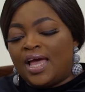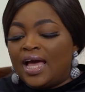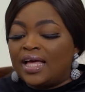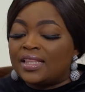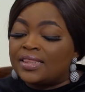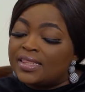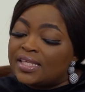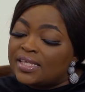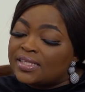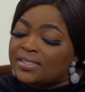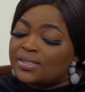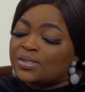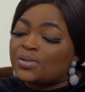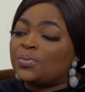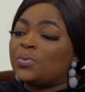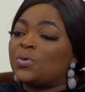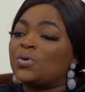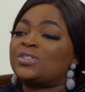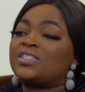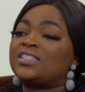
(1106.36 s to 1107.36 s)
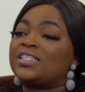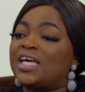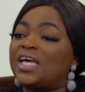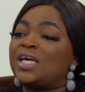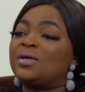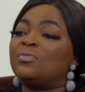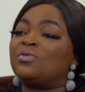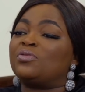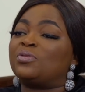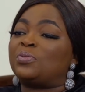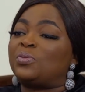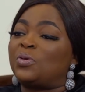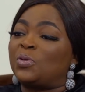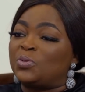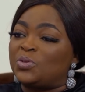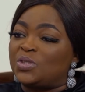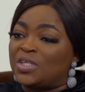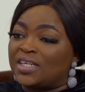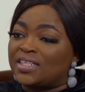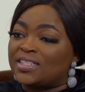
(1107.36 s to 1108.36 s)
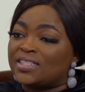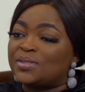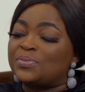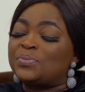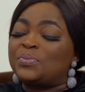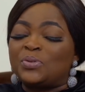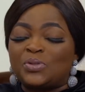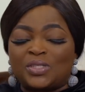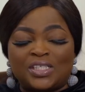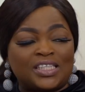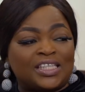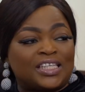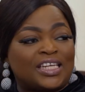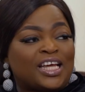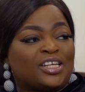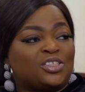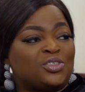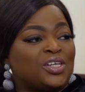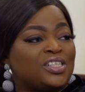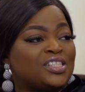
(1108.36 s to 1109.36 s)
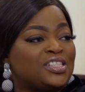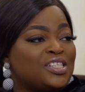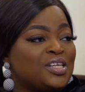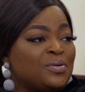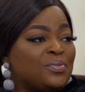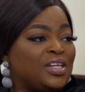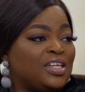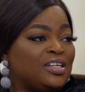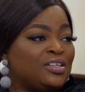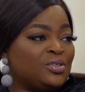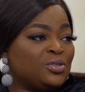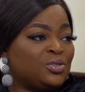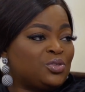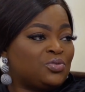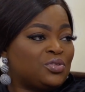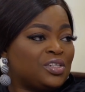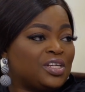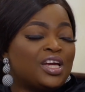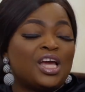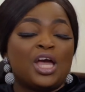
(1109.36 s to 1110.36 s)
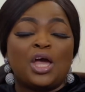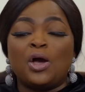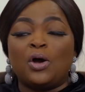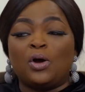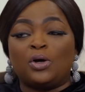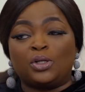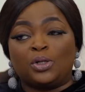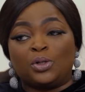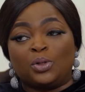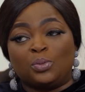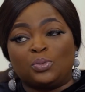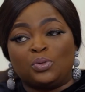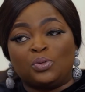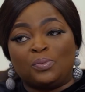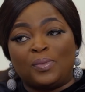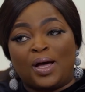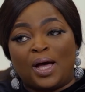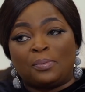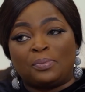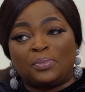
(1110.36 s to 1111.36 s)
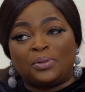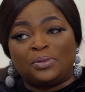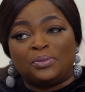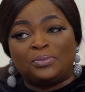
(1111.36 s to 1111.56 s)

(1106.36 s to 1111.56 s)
And this supports the aim of the project, putting the Nigerian entertainment industry on a global map.